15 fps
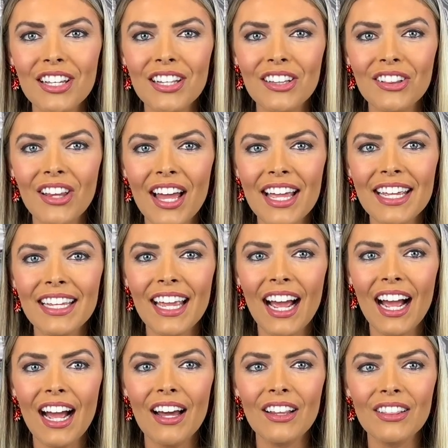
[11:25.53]
Like
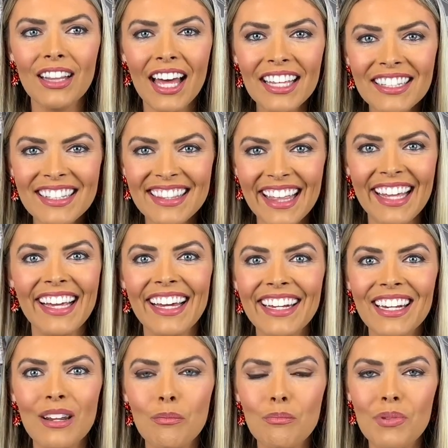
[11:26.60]
less
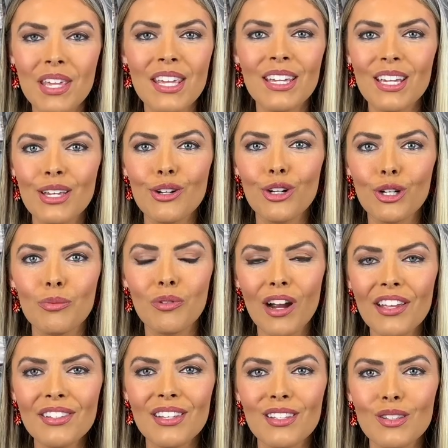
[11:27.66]
than being in her
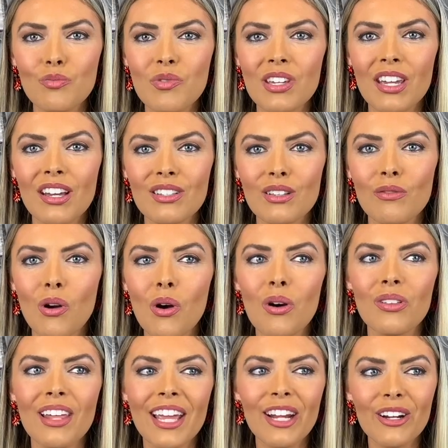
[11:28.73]
presence because of all
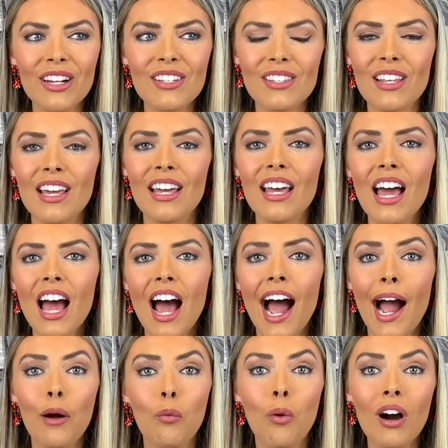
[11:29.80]
the areas that
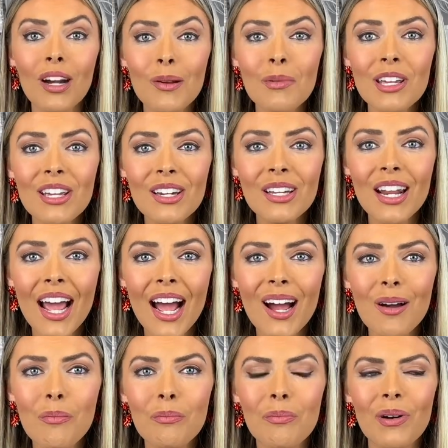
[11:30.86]
I want to be good
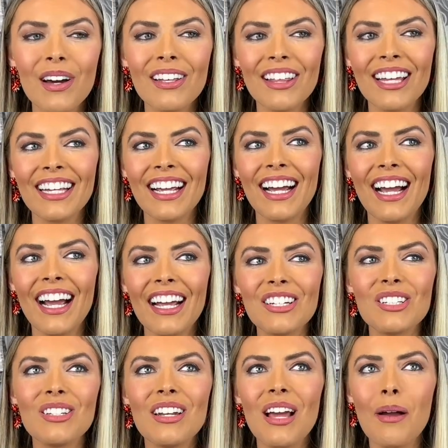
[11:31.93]
at, but like I
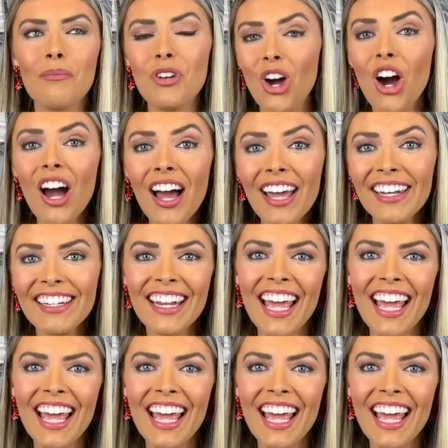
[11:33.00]
I'm not